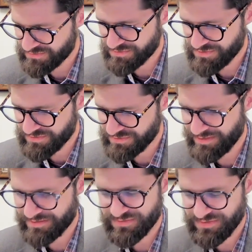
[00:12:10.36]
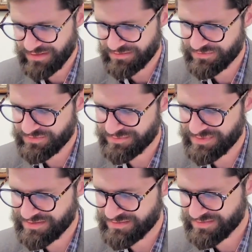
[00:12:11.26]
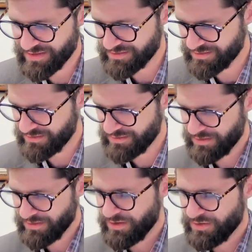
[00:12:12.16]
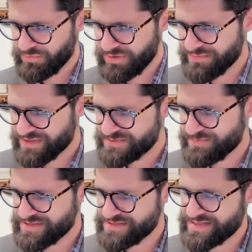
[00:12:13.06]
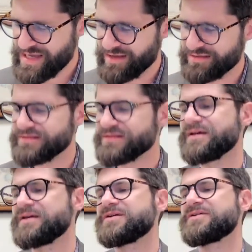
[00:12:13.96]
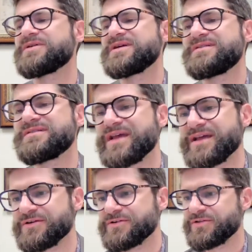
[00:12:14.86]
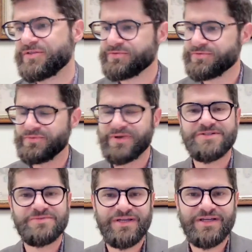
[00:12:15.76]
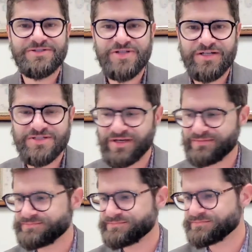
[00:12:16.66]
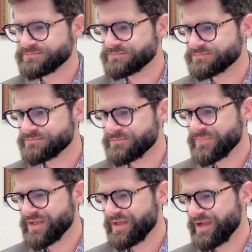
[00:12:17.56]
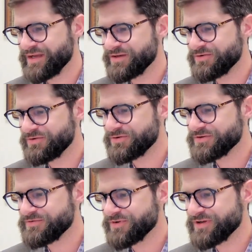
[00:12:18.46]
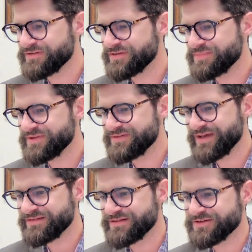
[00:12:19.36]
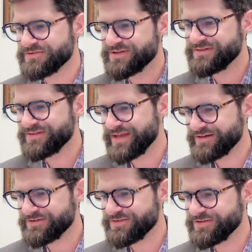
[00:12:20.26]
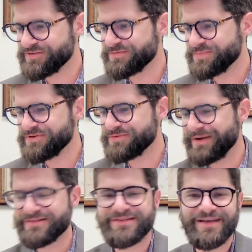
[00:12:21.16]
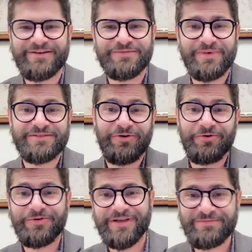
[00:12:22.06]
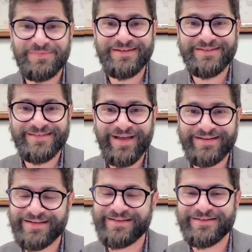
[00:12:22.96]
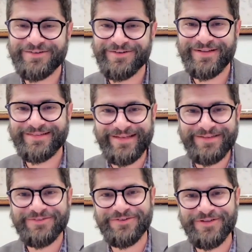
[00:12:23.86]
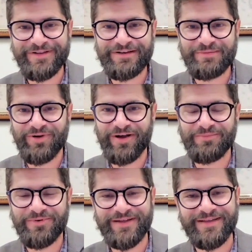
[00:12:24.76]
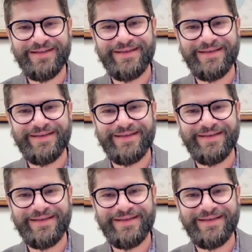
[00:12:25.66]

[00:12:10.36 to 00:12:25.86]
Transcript: arisen about standards to be decided, we must possess an agreed standard through which we can judge it. And in order for us to possess an agreed standard, the dispute about standard must already have been decided. That's that circularity problem, right?